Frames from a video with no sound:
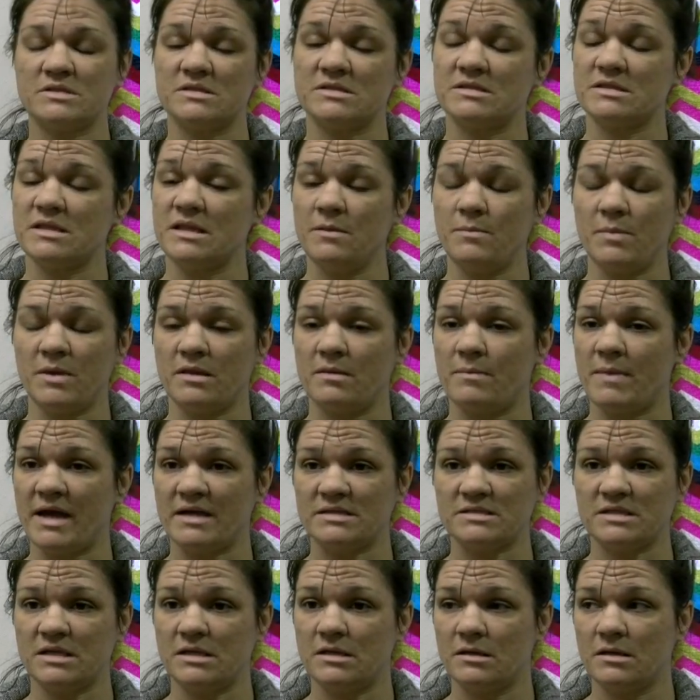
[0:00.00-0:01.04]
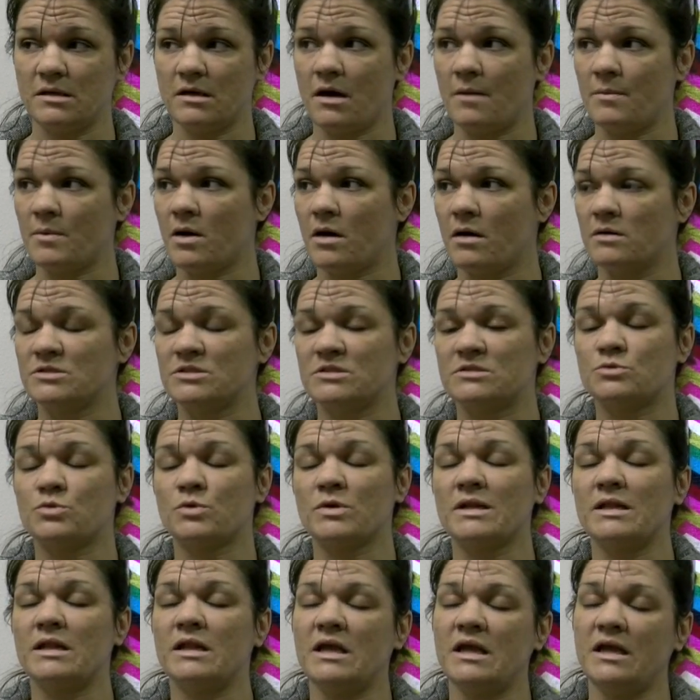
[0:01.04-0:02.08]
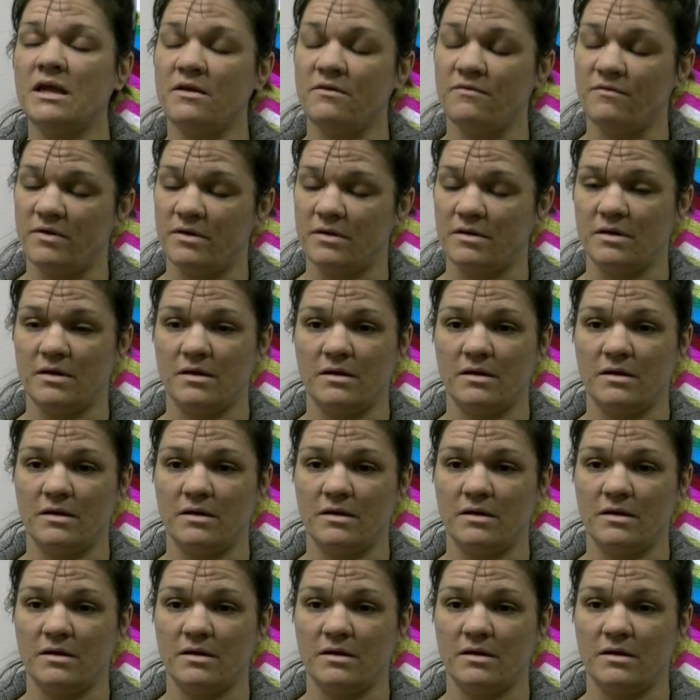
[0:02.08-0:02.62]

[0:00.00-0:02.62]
asleep in the back seat of the cop car, just relieved